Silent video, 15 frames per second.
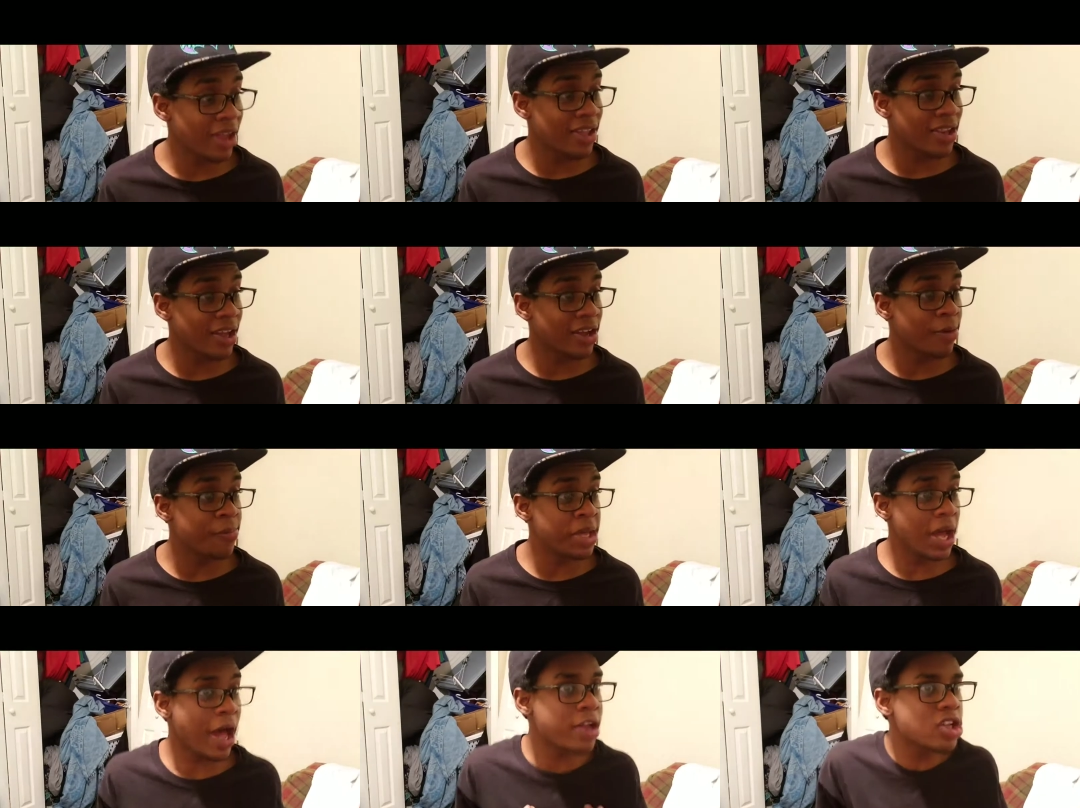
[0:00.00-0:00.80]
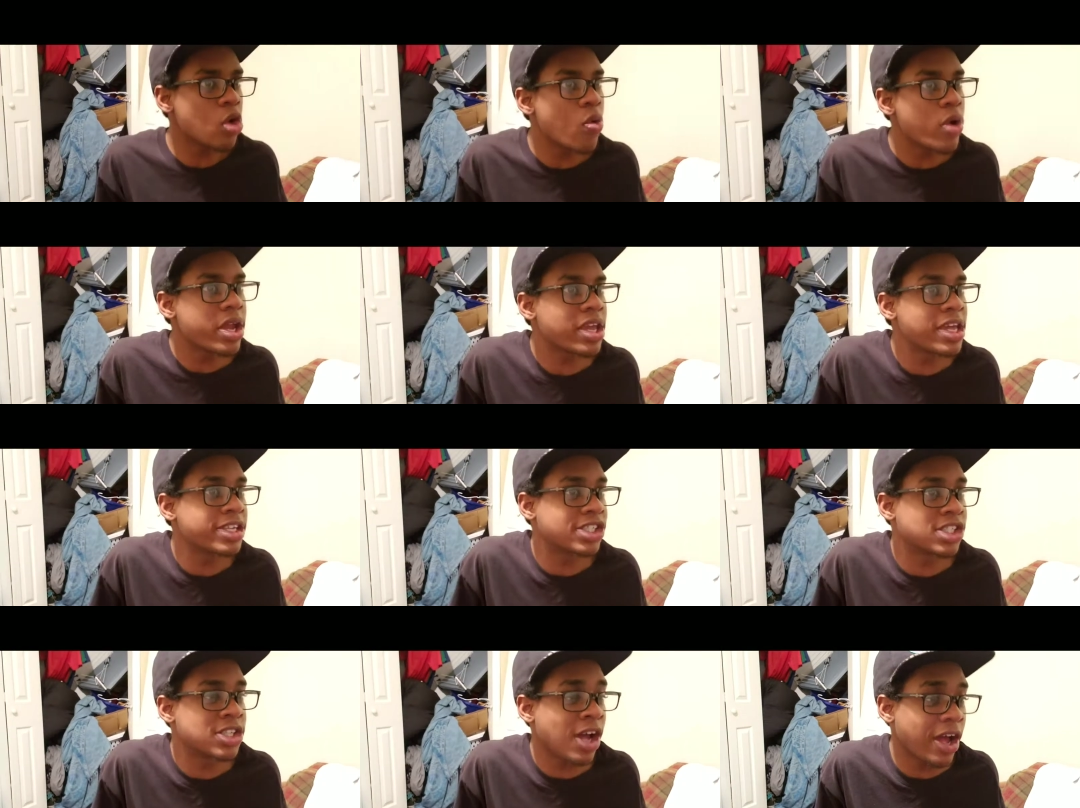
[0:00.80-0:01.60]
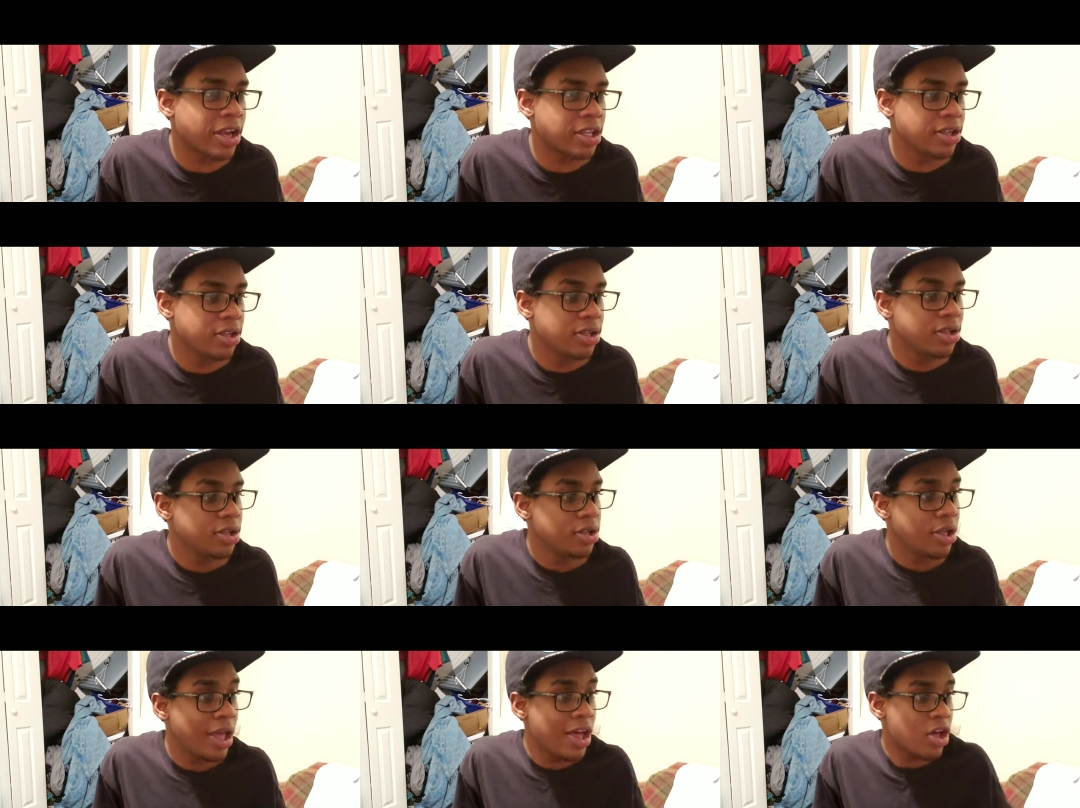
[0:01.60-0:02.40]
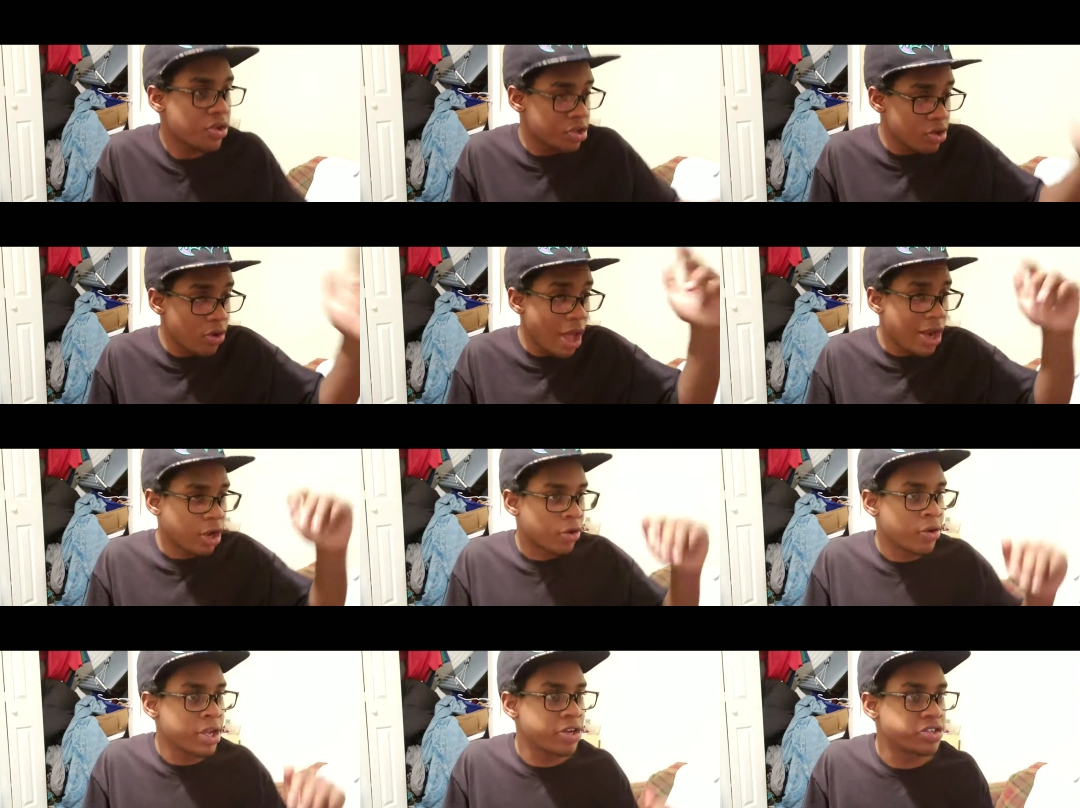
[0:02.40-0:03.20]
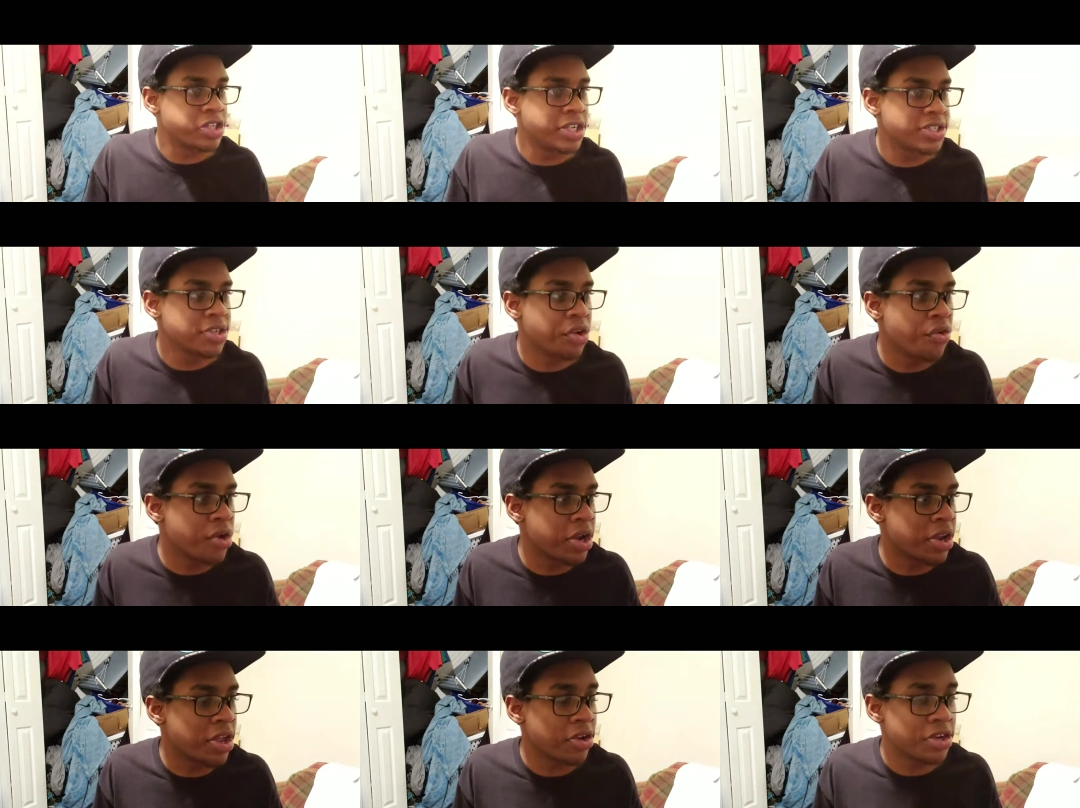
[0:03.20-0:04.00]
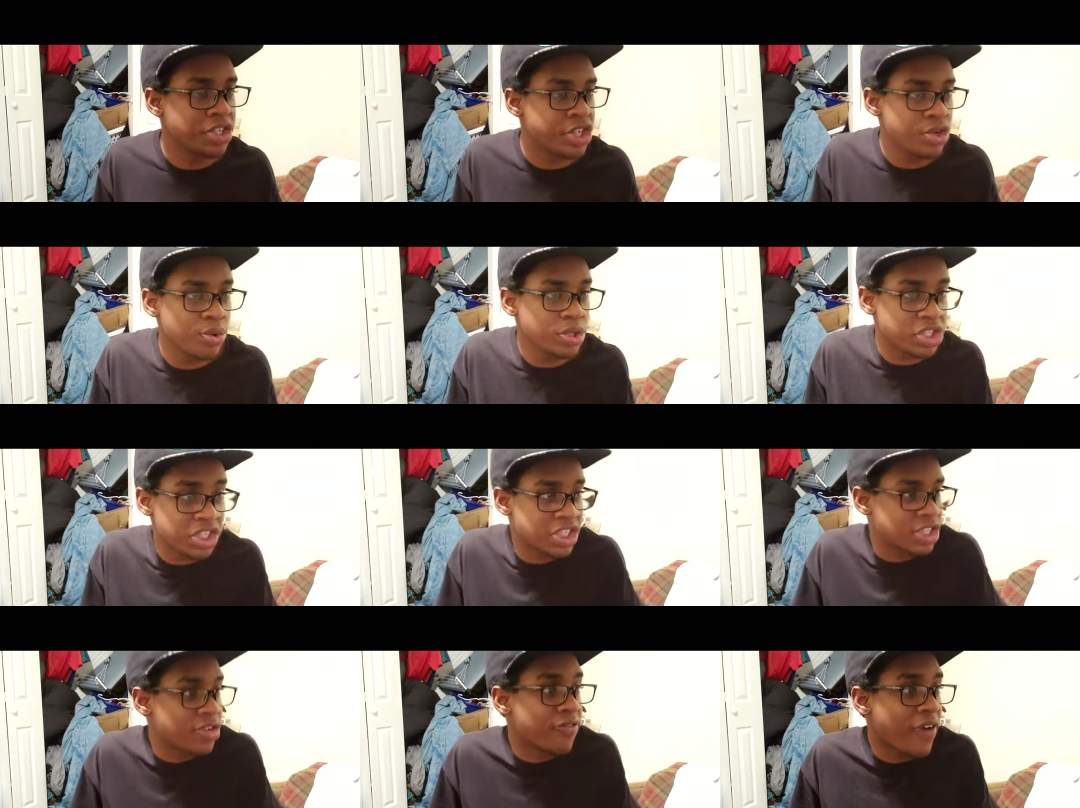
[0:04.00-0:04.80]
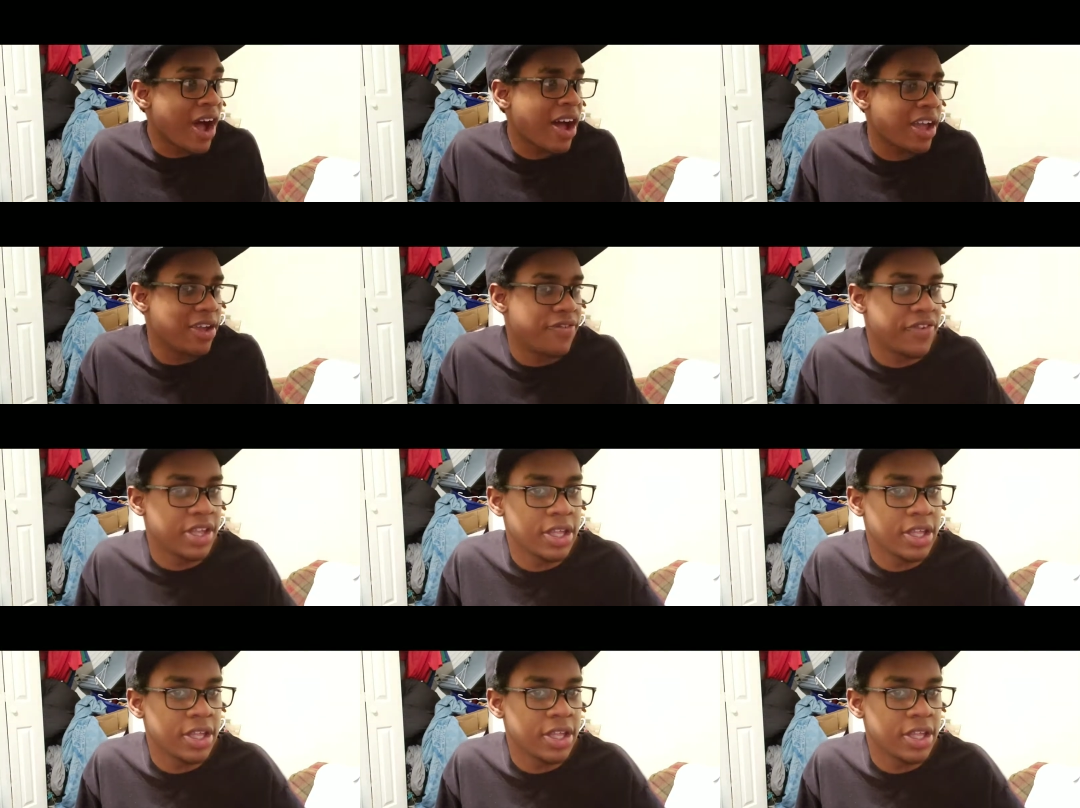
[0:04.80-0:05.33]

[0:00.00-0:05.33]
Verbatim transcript: acting like a bit, I don't want to get shot. Hell, you got a greater chance of going in there because you will just survive.